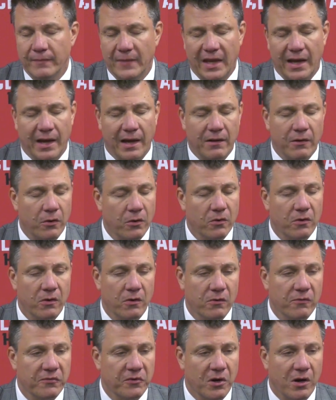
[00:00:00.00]
yeah,
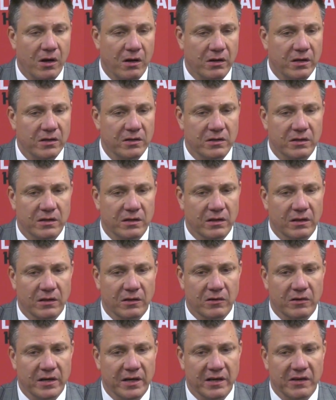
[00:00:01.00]
overall good
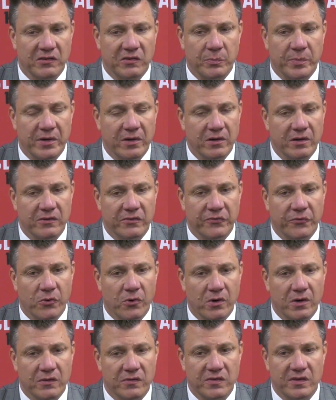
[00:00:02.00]
learning experience
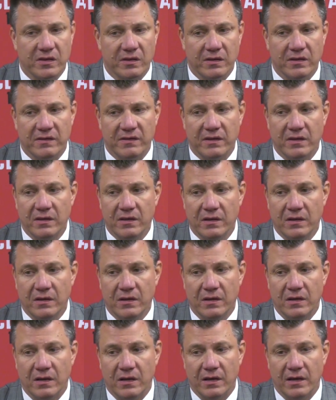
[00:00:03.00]
for us, and
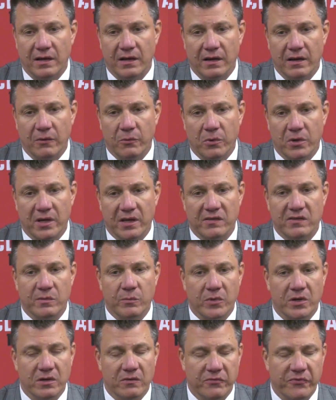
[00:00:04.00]
we'll get
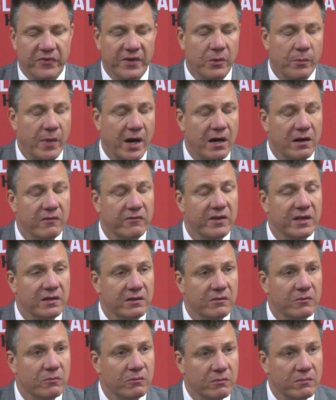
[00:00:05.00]
some good film out of
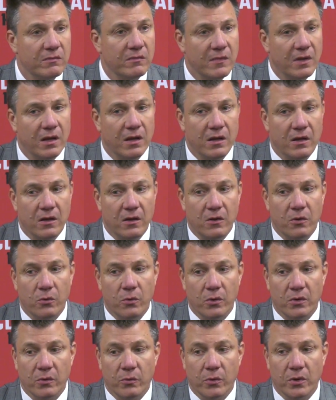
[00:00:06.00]
it, and
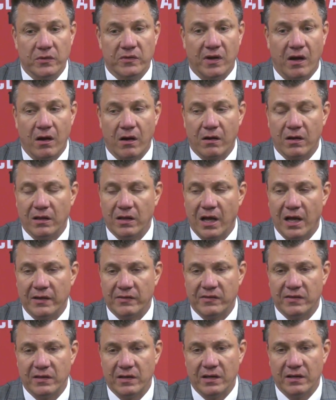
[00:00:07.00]
we'll talk a
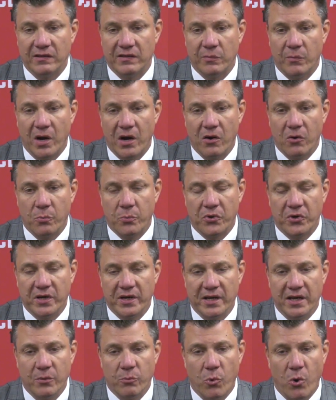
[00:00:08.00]
lot tomorrow
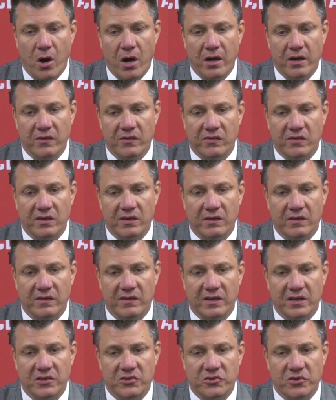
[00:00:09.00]
pregame-wise
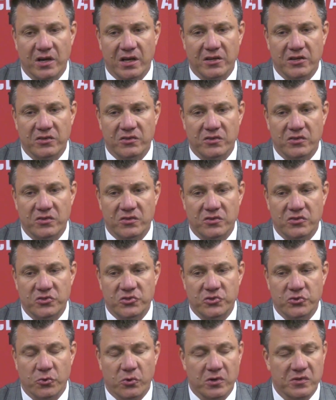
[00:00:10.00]
and try to
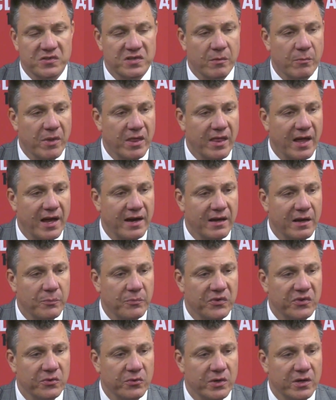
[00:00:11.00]
shore some of that
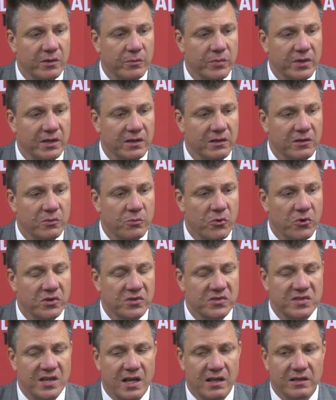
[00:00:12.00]
up so we can be a little more
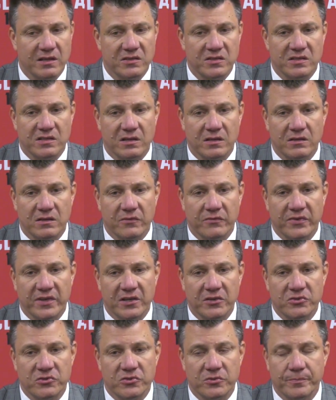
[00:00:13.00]
solid start to
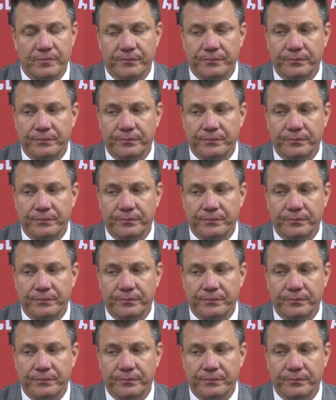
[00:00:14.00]
finish.